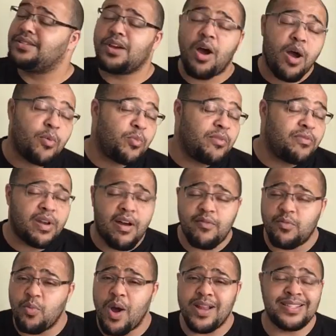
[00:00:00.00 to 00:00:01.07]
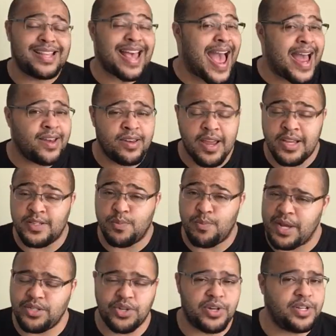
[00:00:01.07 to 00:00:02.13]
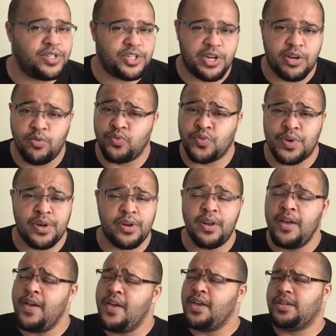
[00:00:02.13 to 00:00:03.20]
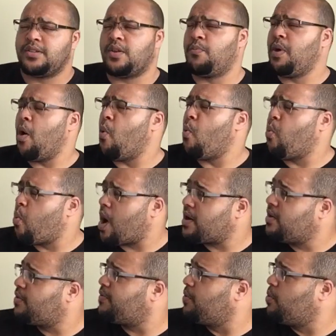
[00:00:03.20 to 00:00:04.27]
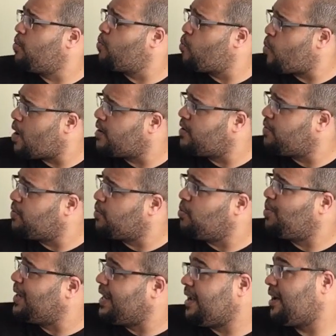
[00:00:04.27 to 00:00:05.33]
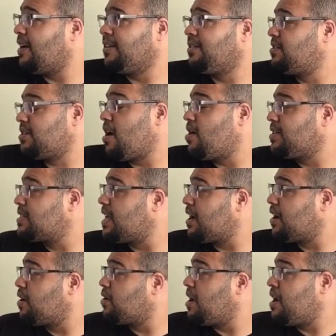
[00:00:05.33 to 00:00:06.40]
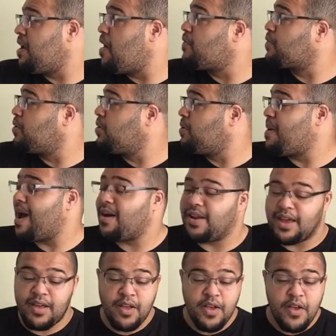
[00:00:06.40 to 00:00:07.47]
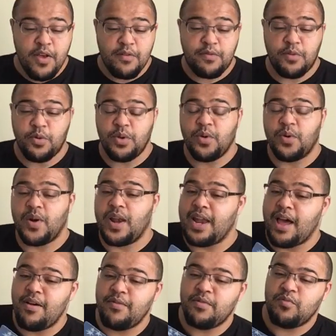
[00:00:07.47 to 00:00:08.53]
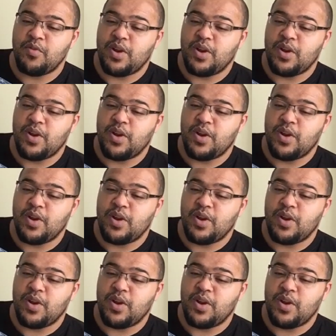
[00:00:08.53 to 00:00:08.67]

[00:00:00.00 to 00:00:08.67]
time with loved ones and especially children. It's going to be a wonderful, wonderful week. I just can't say good, enough good about it. For your love and